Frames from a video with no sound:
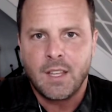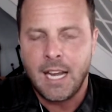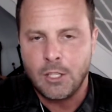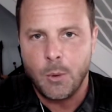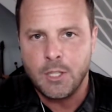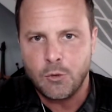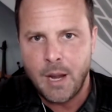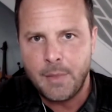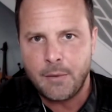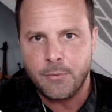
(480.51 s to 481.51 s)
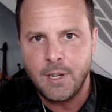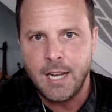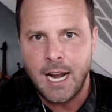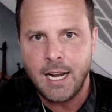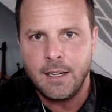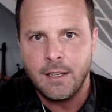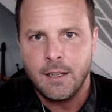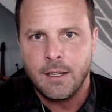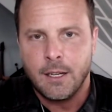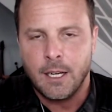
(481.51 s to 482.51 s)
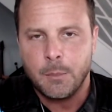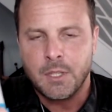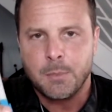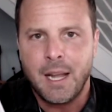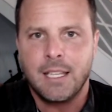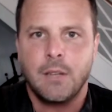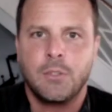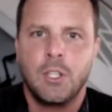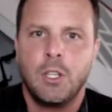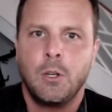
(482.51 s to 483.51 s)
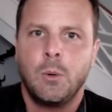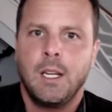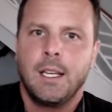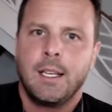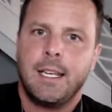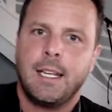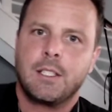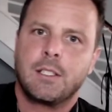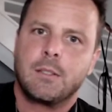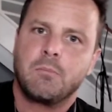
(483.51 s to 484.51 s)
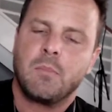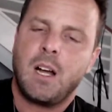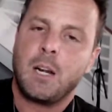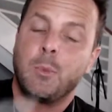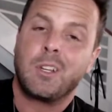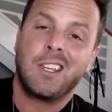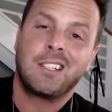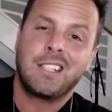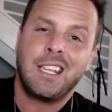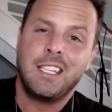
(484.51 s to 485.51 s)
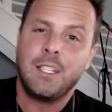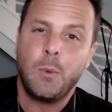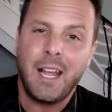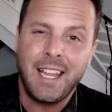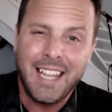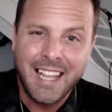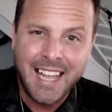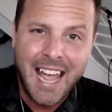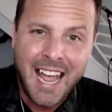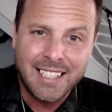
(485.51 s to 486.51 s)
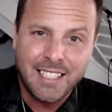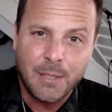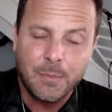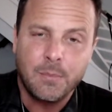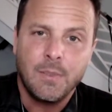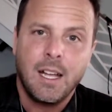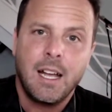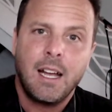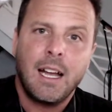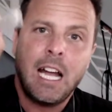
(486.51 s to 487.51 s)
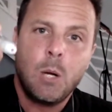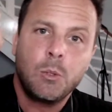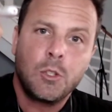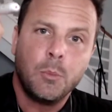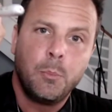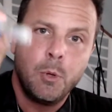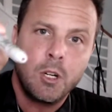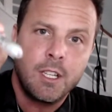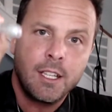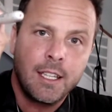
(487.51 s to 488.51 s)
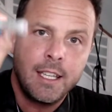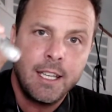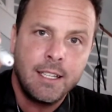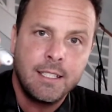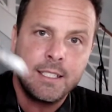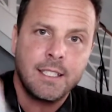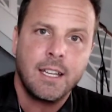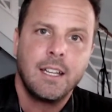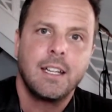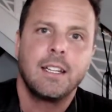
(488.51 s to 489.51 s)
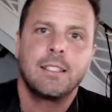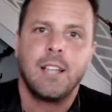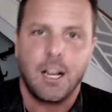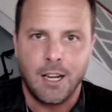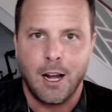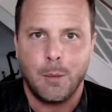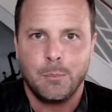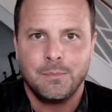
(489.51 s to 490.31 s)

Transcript: as always, grab that free guide. It's my gift to you. It's How to Book Gigs the Easy Way at howtobookgigs.com.